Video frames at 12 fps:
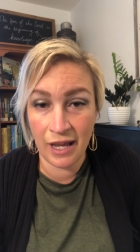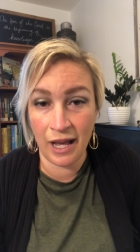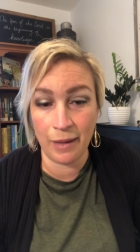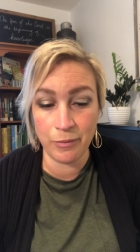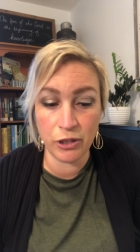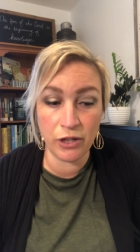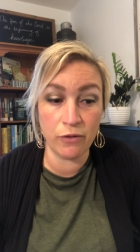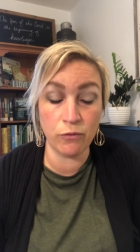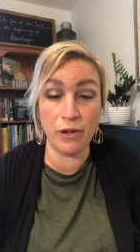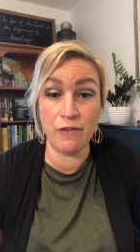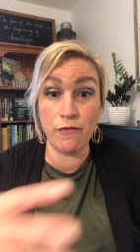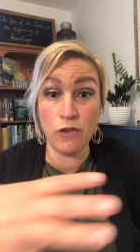I'm going to
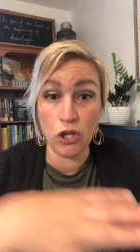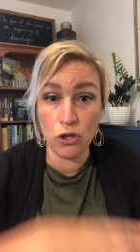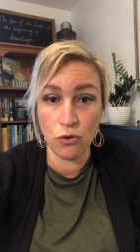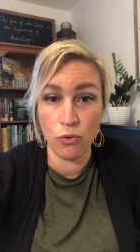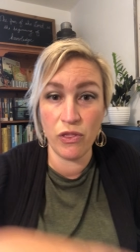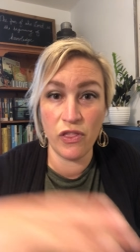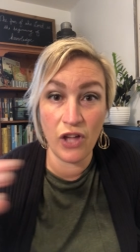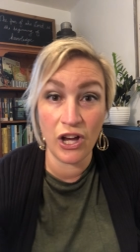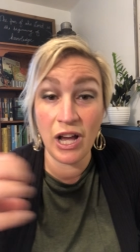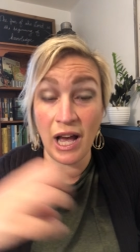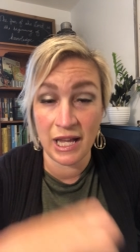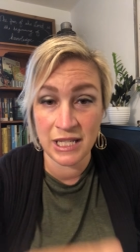review the
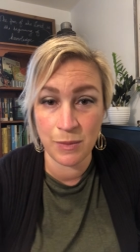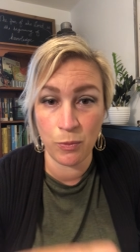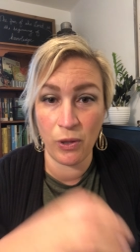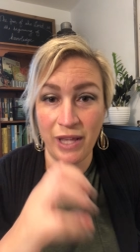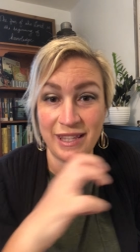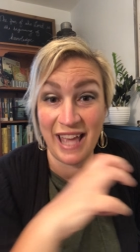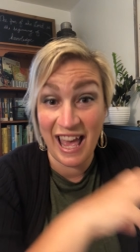gospel at the